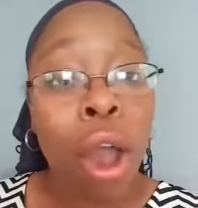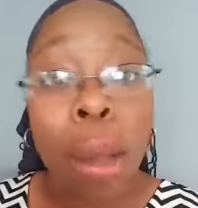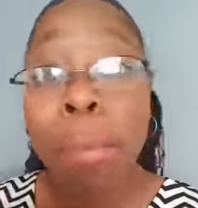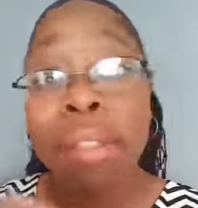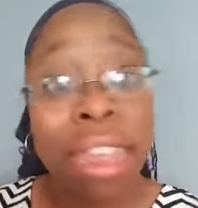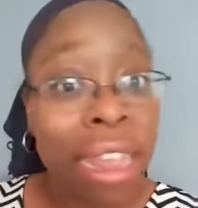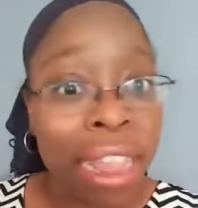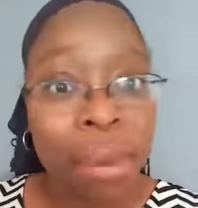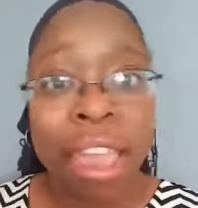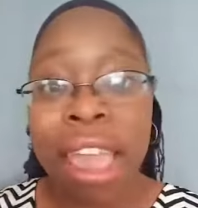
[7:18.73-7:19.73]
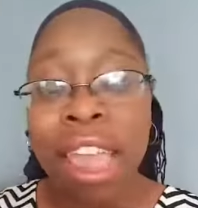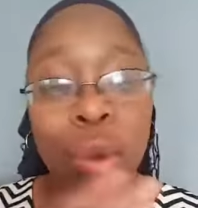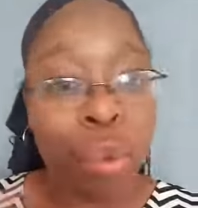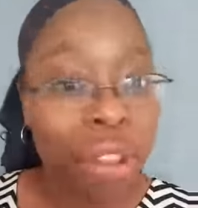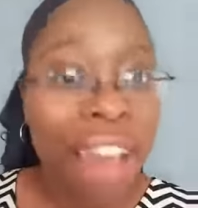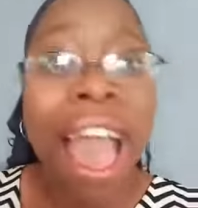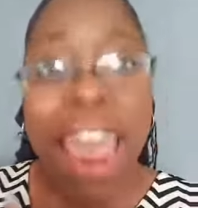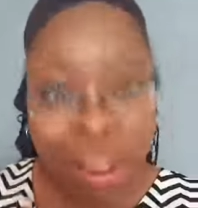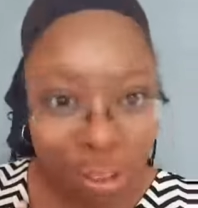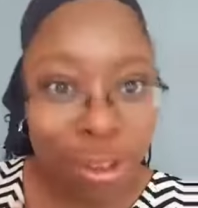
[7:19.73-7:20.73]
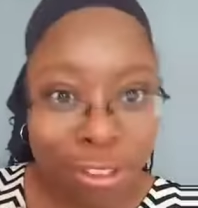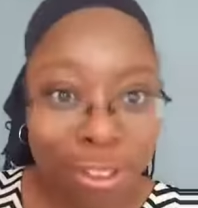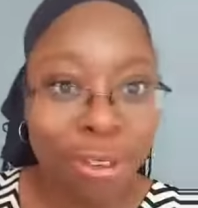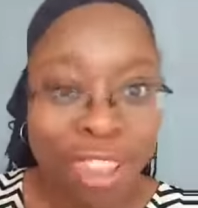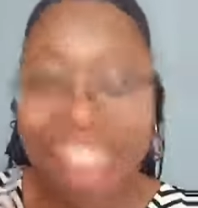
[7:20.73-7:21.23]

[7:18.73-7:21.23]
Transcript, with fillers: completely. We can't get rid of. I have stress too.